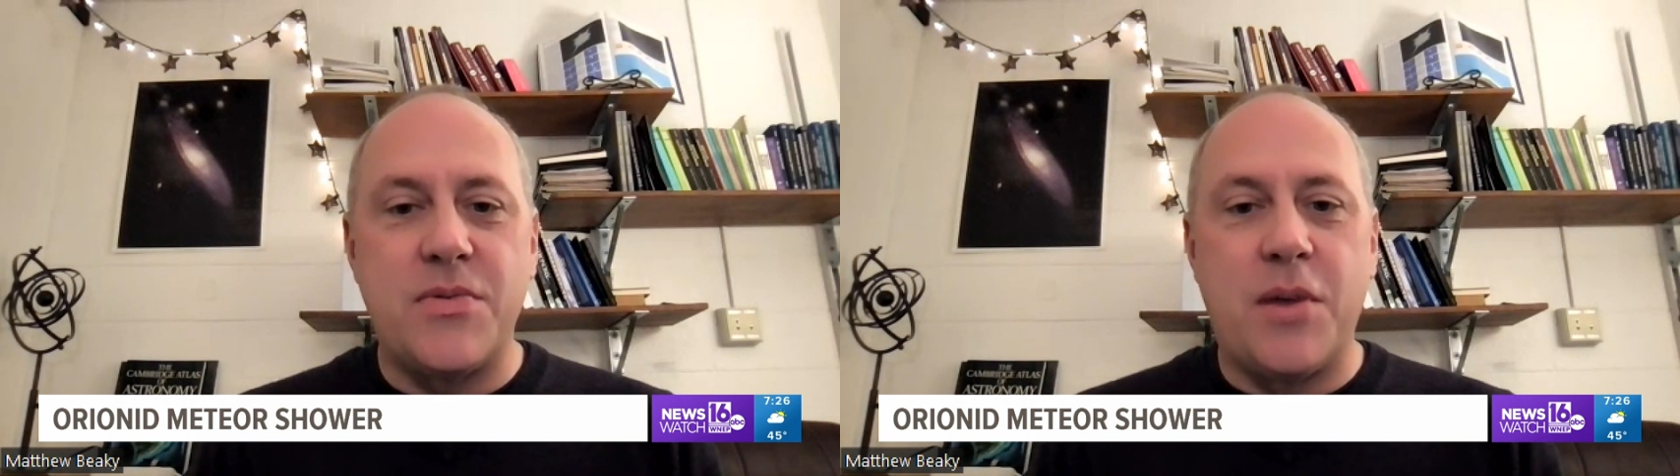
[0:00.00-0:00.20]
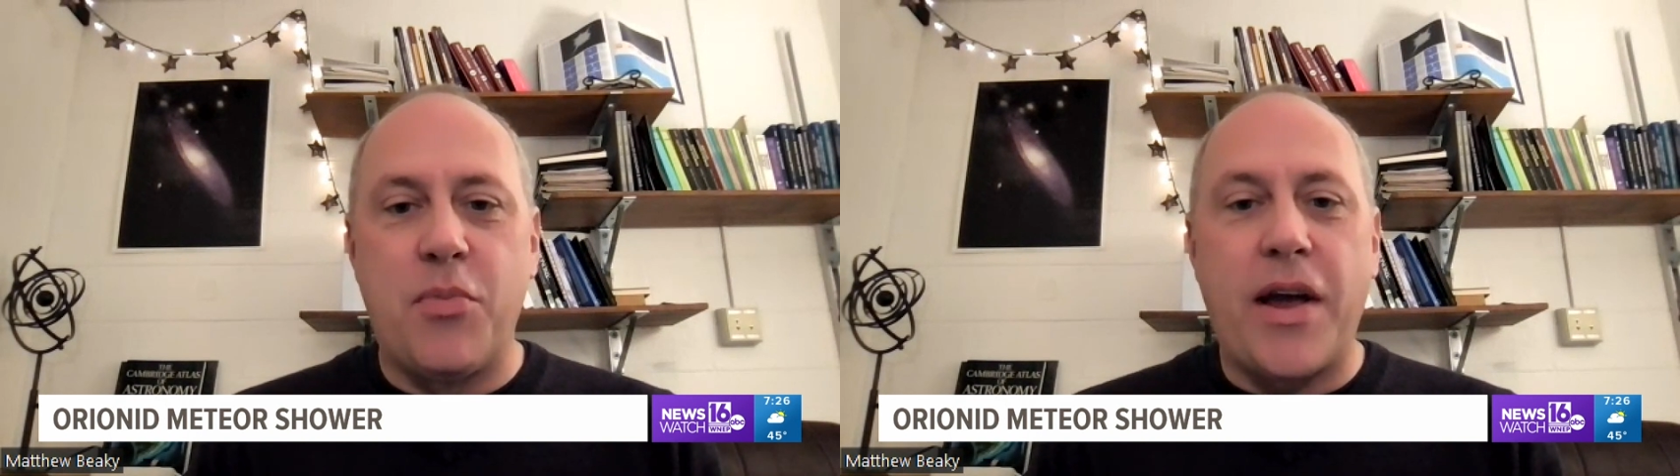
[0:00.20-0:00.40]

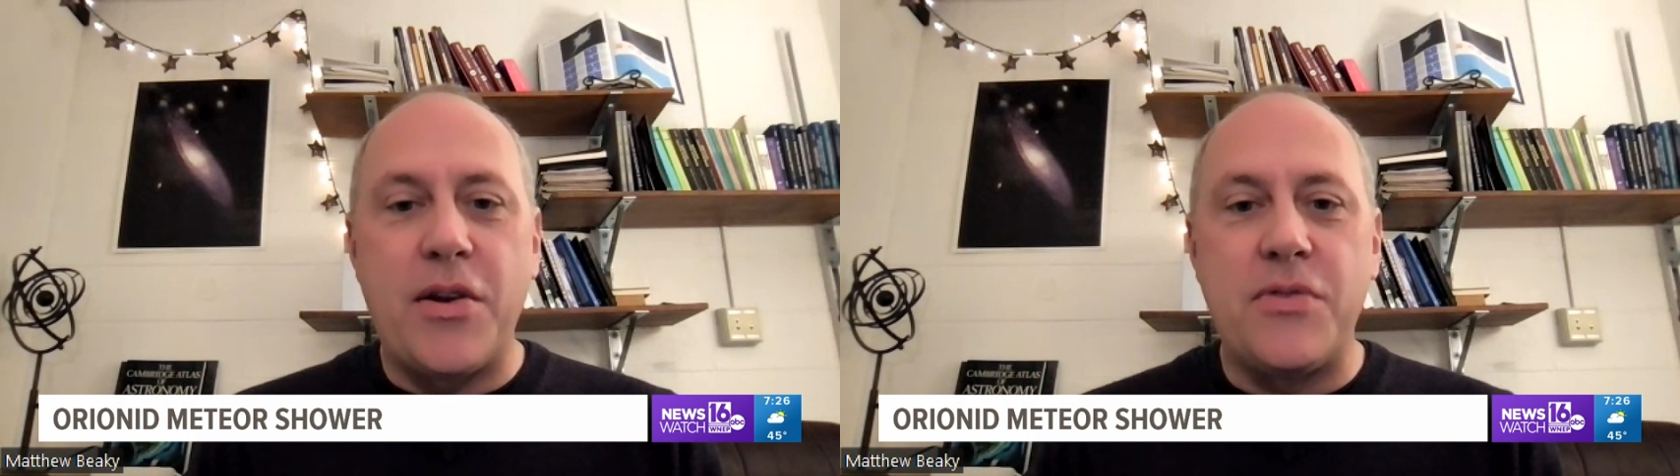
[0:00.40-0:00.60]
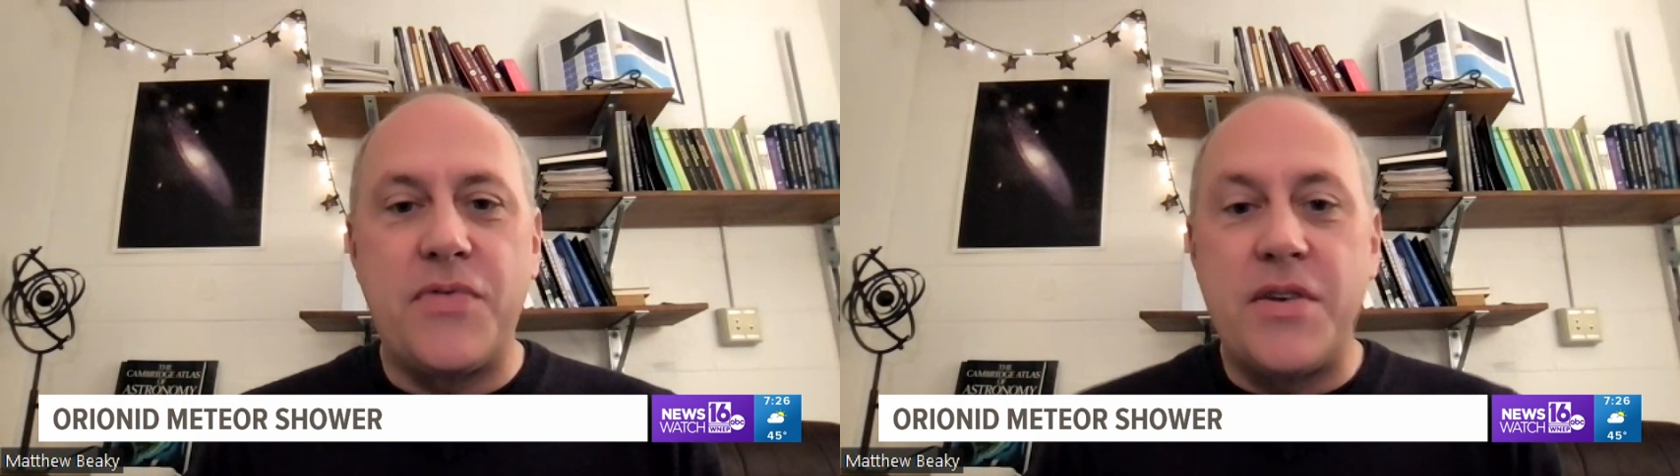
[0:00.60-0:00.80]
a brand
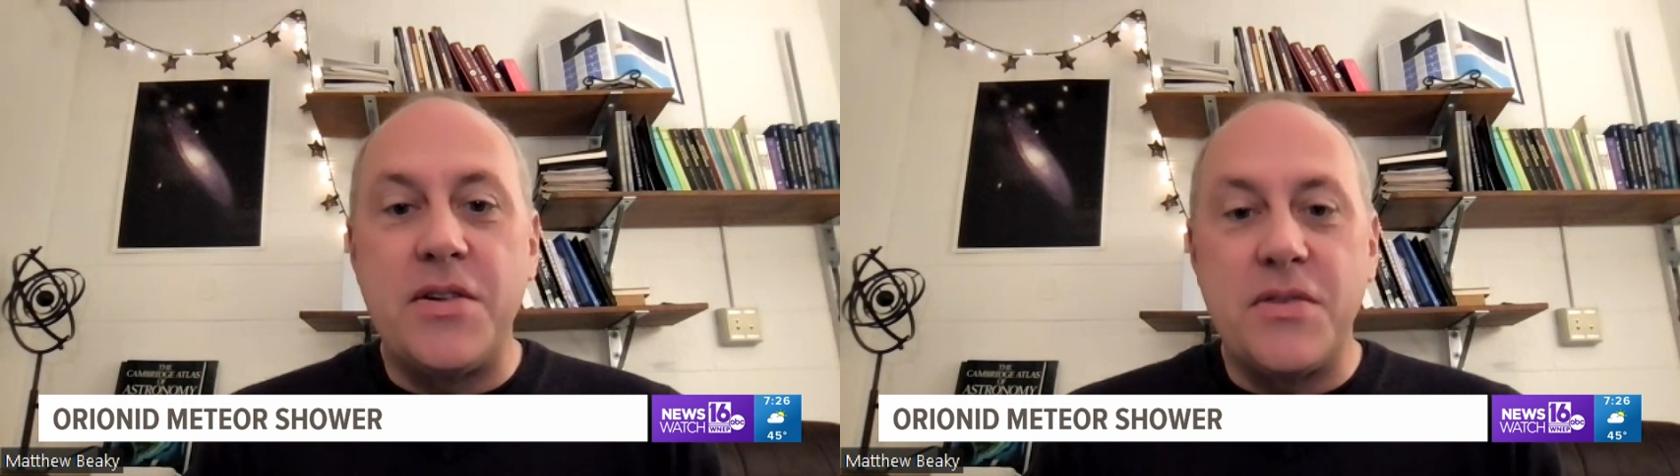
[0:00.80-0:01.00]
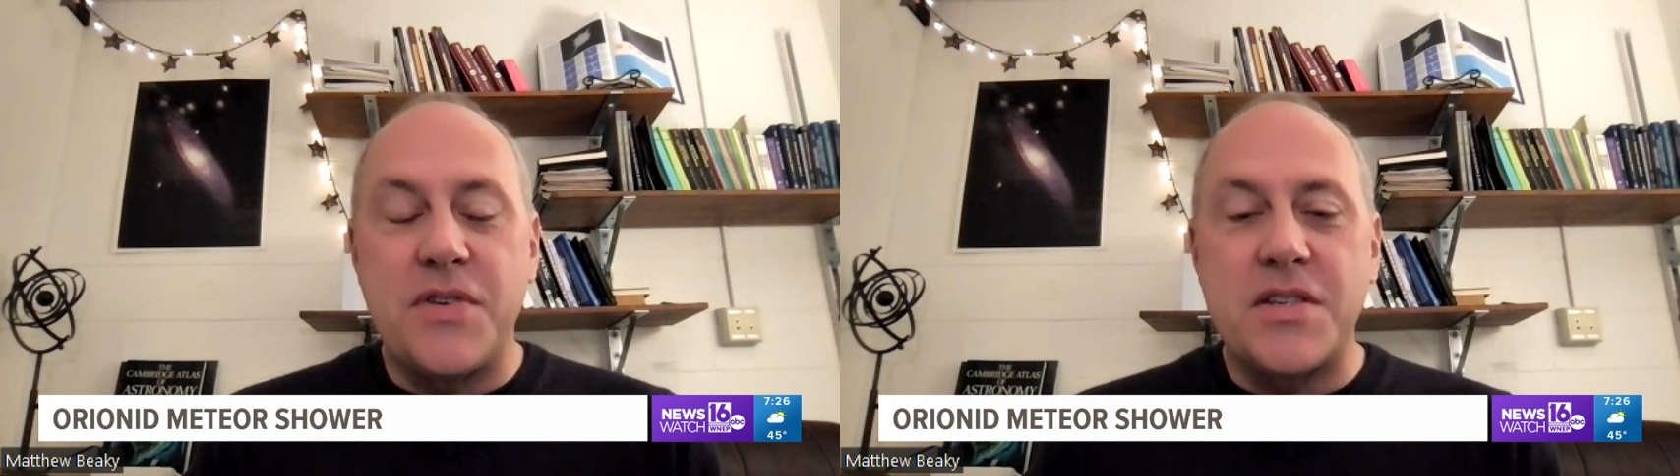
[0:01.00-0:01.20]
new
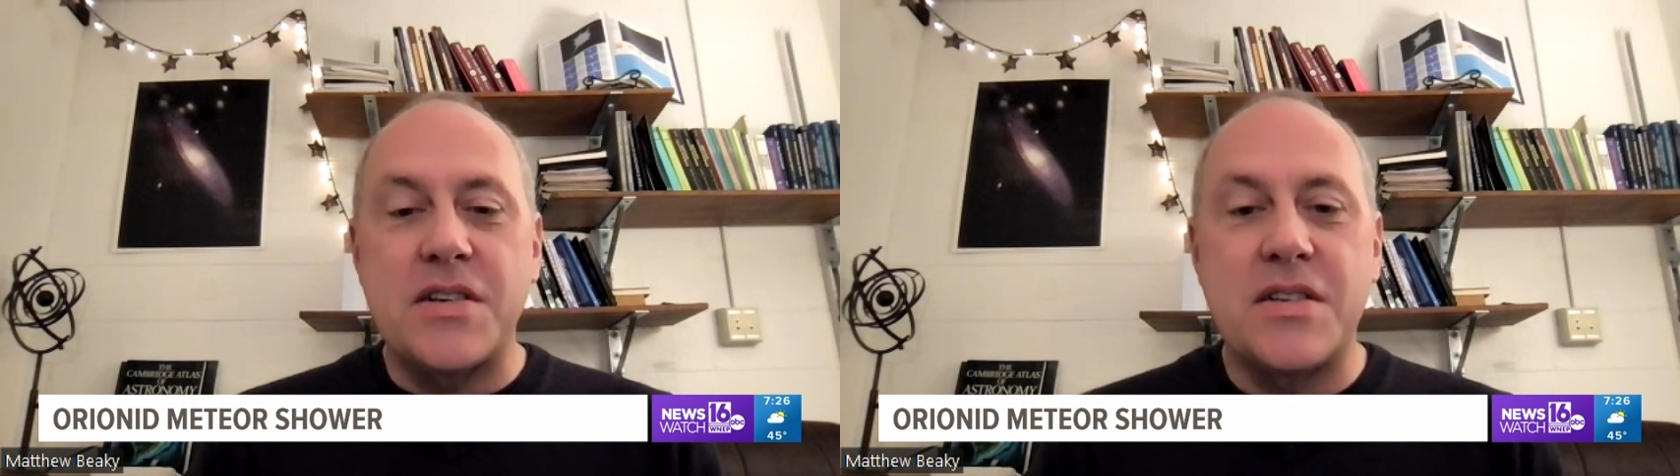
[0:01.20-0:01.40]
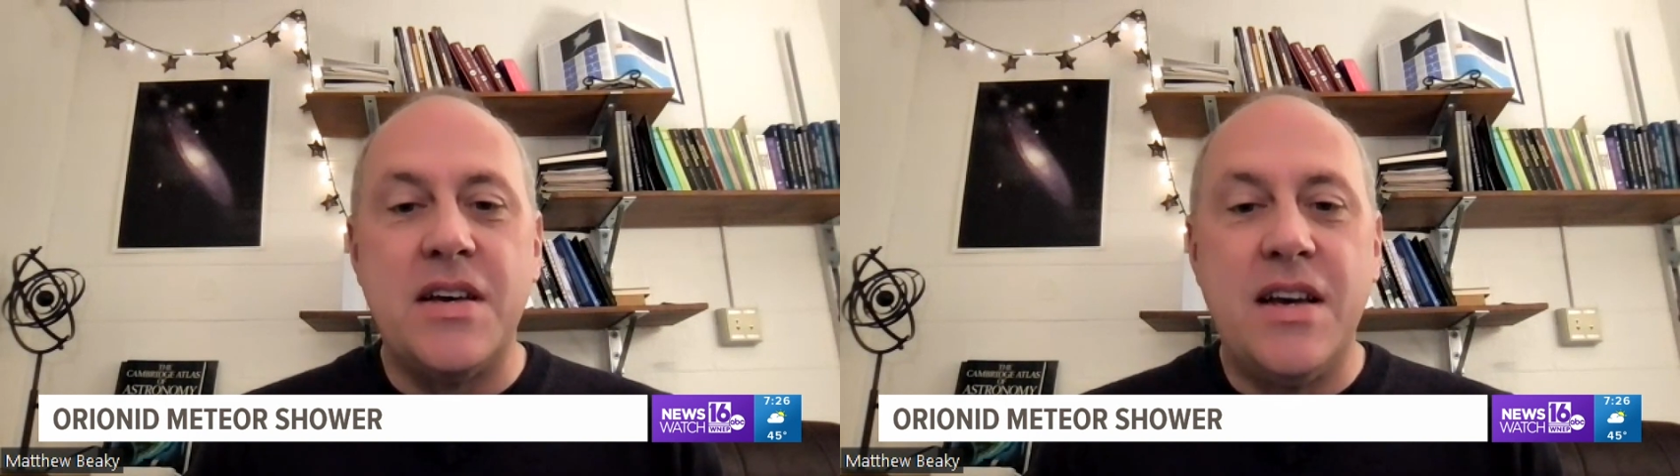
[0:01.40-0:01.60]
field of
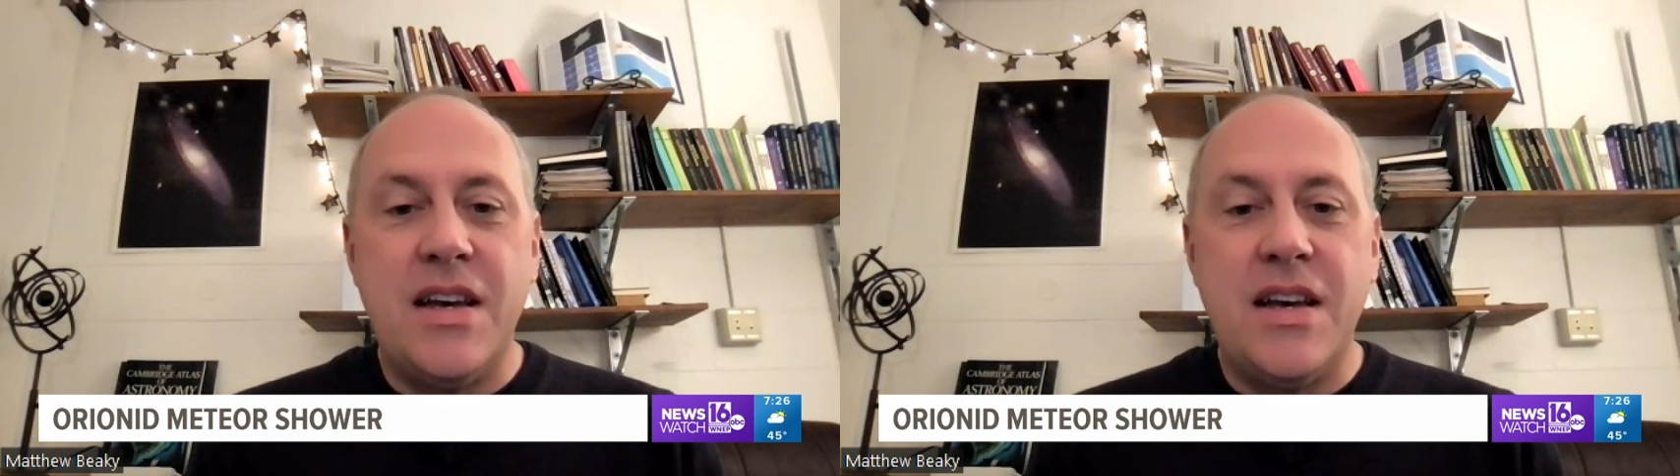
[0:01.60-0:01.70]
physics,